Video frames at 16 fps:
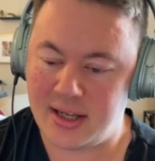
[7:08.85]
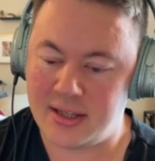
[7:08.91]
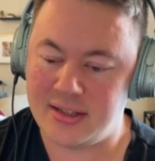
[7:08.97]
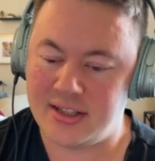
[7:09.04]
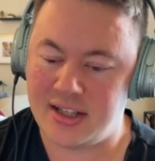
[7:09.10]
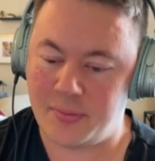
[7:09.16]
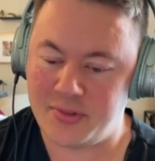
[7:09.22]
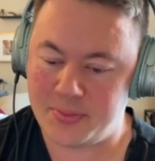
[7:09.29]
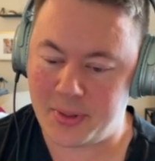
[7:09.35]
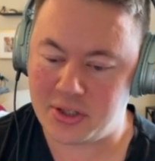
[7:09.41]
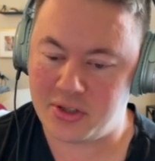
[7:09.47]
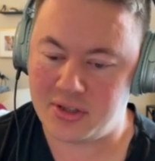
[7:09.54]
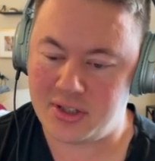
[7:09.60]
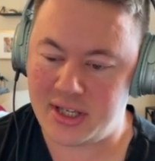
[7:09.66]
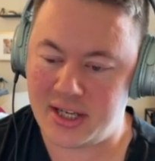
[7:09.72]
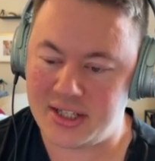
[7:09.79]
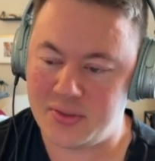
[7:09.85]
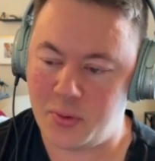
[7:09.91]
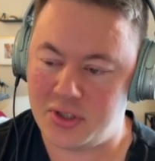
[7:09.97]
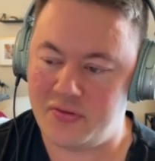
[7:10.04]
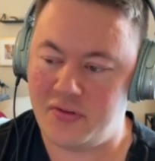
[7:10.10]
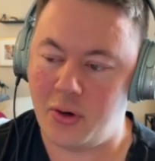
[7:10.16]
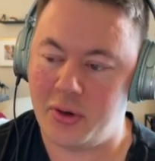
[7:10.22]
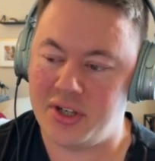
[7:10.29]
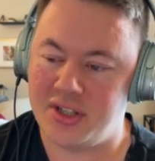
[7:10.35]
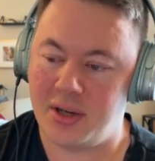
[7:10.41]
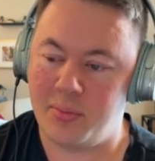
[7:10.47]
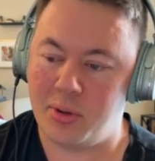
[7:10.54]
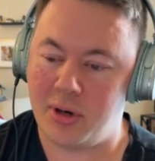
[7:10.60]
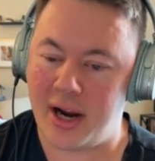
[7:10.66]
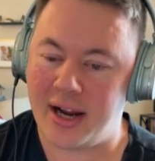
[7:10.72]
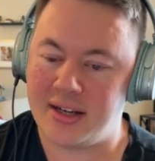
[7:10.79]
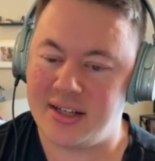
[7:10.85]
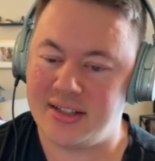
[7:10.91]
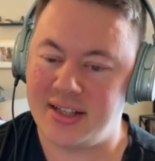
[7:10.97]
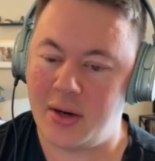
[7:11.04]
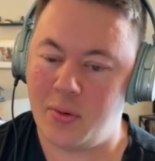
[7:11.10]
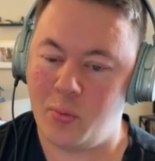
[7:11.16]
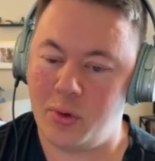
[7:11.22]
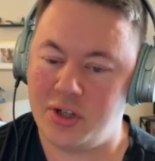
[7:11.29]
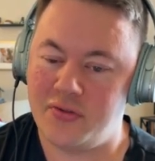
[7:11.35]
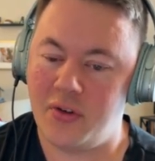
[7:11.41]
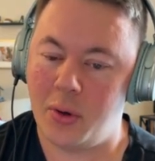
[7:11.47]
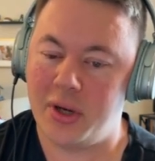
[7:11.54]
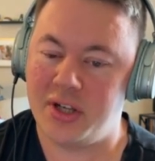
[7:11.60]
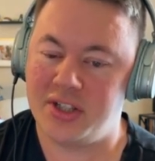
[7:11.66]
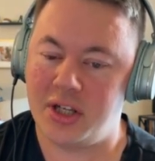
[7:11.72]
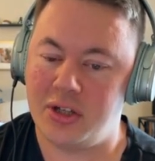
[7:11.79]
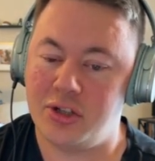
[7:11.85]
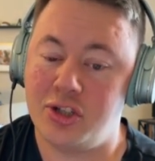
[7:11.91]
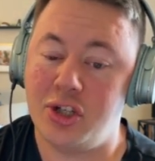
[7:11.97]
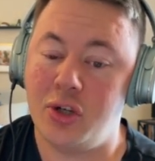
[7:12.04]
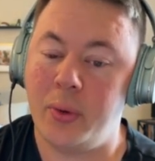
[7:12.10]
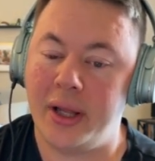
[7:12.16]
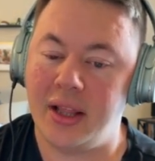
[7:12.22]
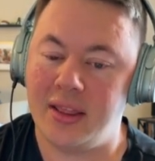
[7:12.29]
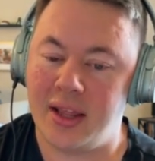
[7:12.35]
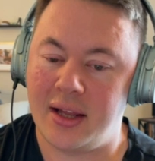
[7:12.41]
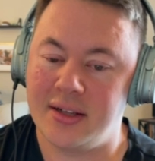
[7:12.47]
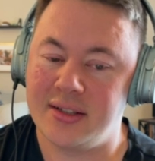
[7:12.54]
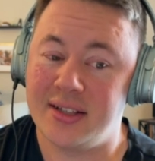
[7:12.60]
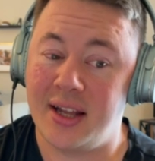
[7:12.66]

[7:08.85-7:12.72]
and subspecialties which focus on practice and which focus on doing things.